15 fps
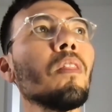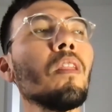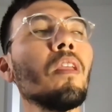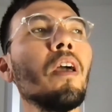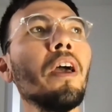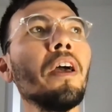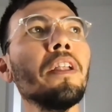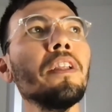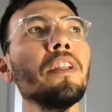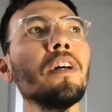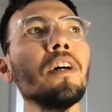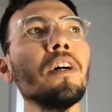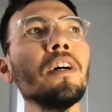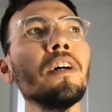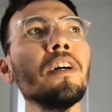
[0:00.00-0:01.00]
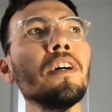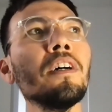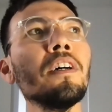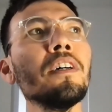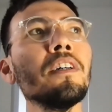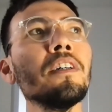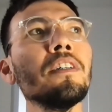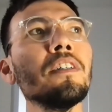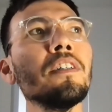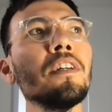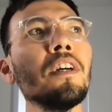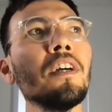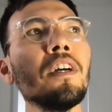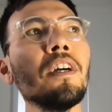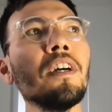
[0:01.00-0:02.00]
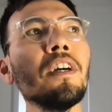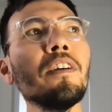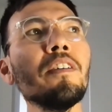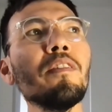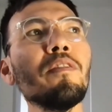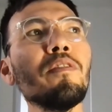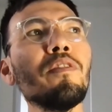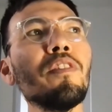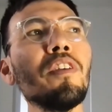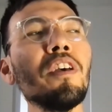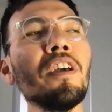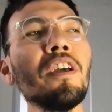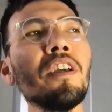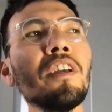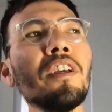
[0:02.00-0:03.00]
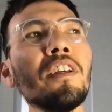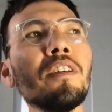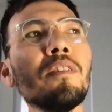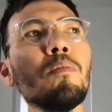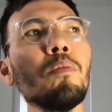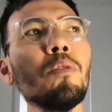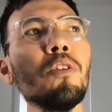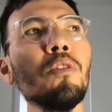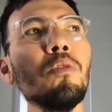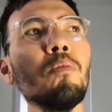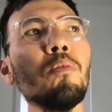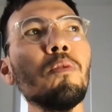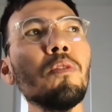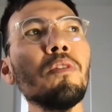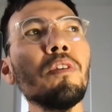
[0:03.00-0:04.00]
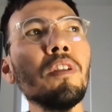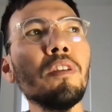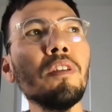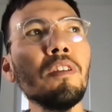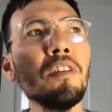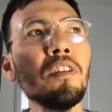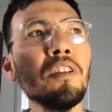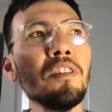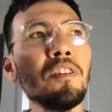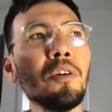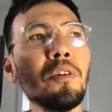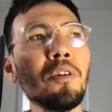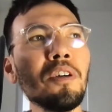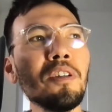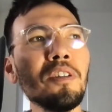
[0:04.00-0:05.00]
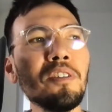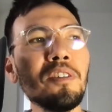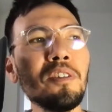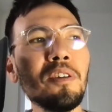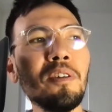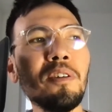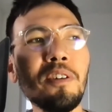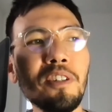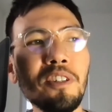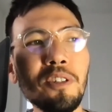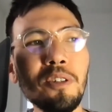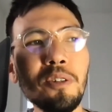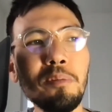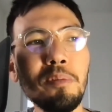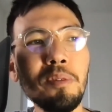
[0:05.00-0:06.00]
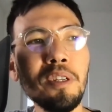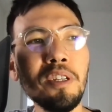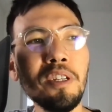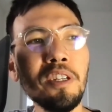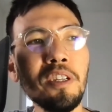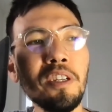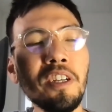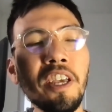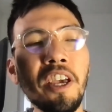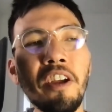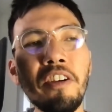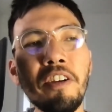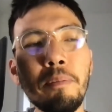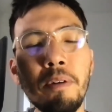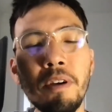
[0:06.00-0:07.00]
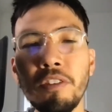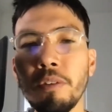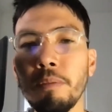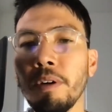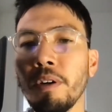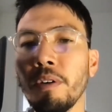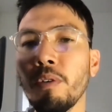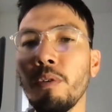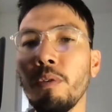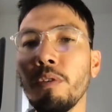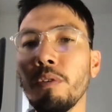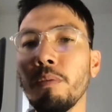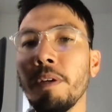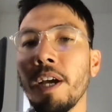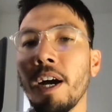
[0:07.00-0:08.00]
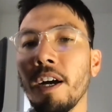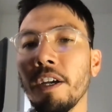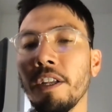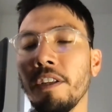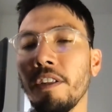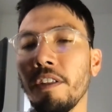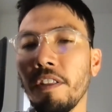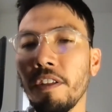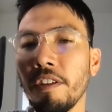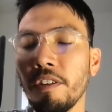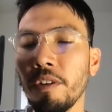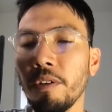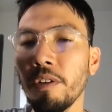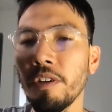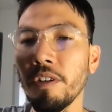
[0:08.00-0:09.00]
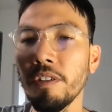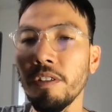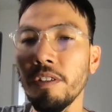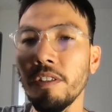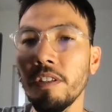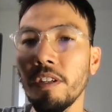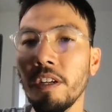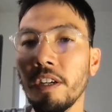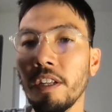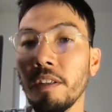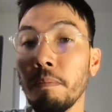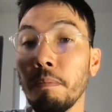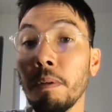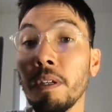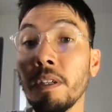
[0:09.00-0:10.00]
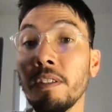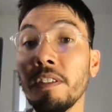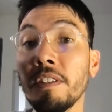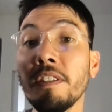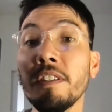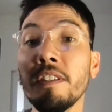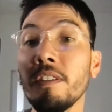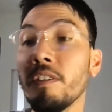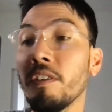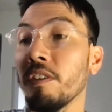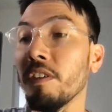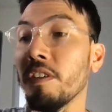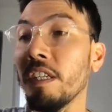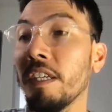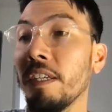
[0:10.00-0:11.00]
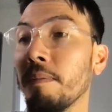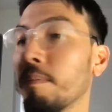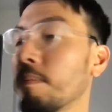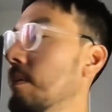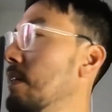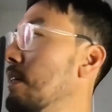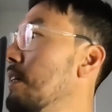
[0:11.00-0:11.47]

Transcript: And say, in tokens, would you be caring much about who was behind the token, like the person or the team?